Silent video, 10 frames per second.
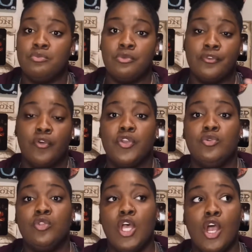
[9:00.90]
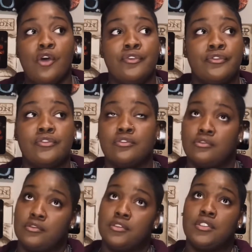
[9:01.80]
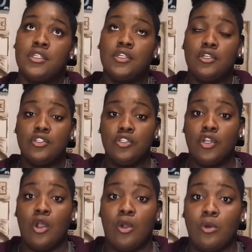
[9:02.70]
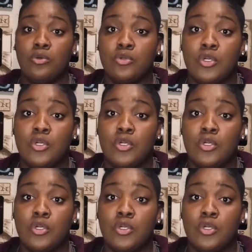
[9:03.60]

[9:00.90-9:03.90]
before you left, you know,